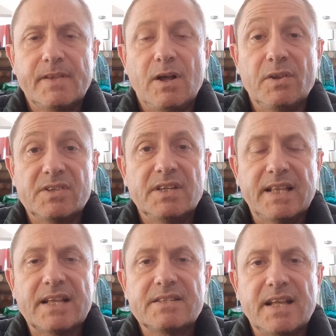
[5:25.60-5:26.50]
Honestly,
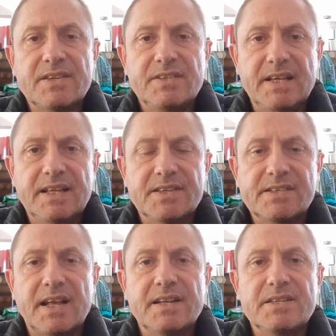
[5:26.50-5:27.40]
that's the
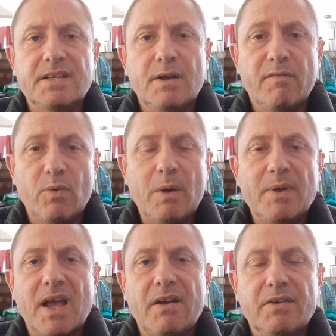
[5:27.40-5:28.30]
insanity of where
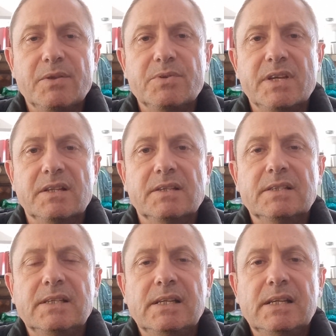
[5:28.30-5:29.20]
we are in New Zealand.
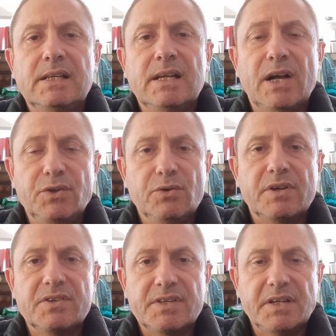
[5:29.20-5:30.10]
And you're
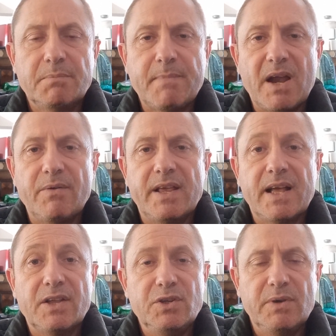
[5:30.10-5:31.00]
considered Maori
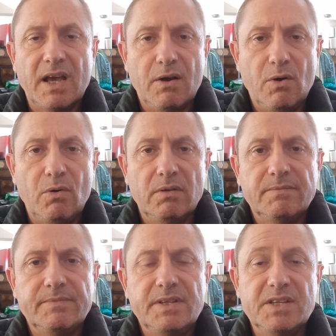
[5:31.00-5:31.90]
and you get all
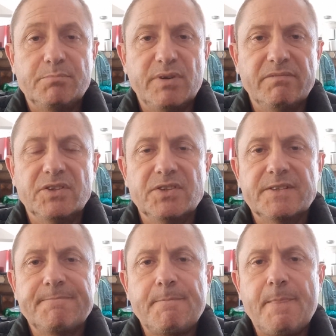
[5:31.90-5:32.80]
these
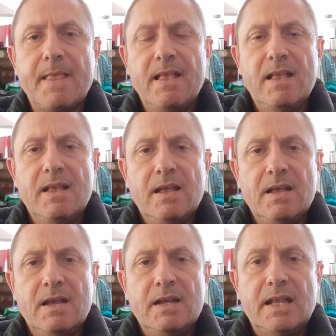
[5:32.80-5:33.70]
privileges.
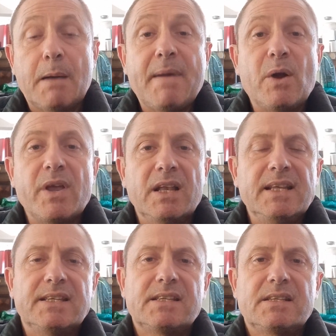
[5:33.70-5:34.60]
Now, Maori
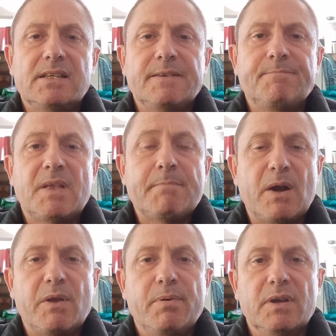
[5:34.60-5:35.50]
elites,
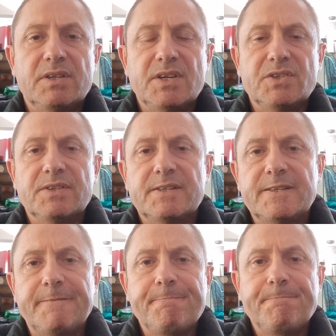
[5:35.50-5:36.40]
Maori politicians,